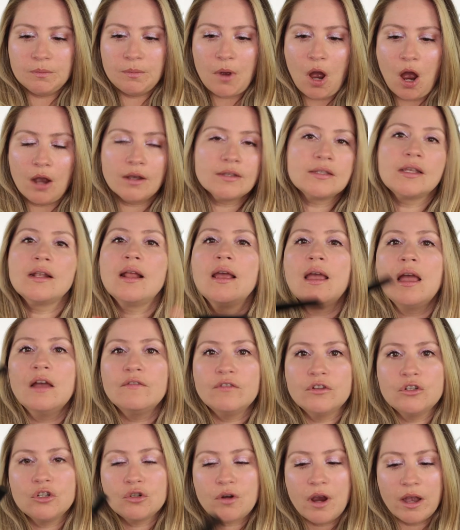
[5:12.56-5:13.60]
box and I
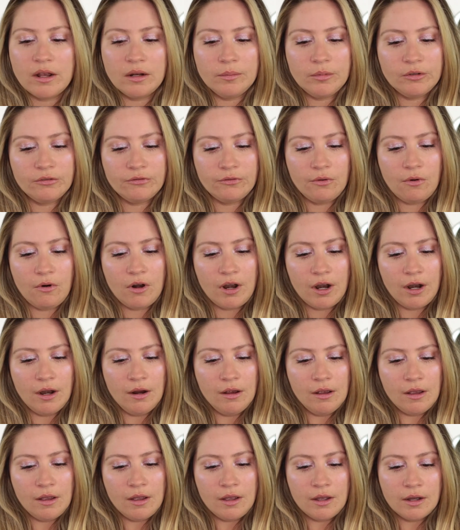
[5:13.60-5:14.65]
haven't tried it before.
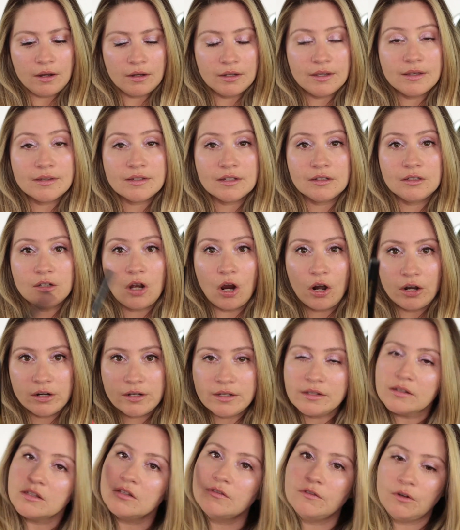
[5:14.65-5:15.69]
It's a
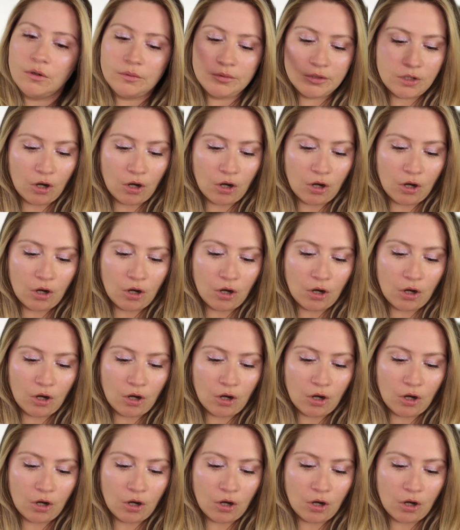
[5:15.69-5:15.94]
Tarteist from